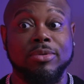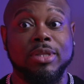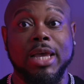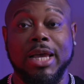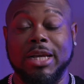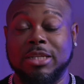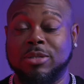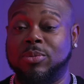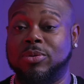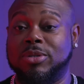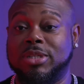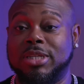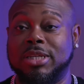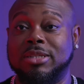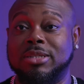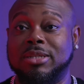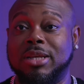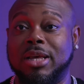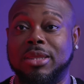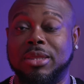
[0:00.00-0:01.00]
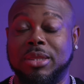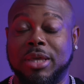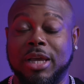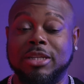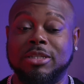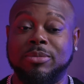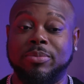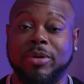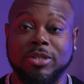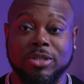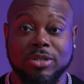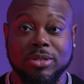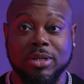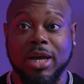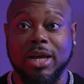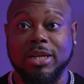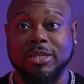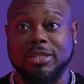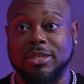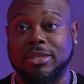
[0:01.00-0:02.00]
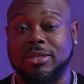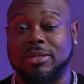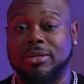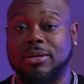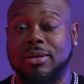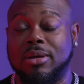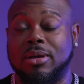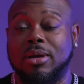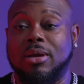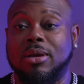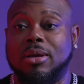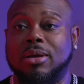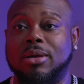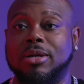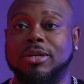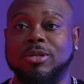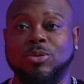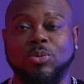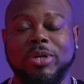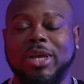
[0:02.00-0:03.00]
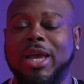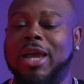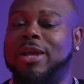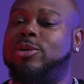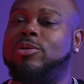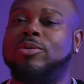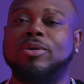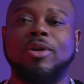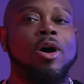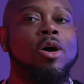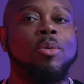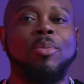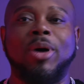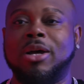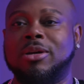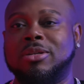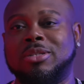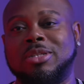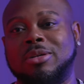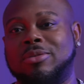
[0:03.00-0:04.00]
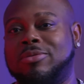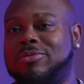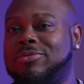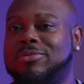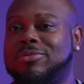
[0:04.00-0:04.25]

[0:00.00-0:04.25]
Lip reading: expertise that they specialize in, because we can't do it all by ourselves.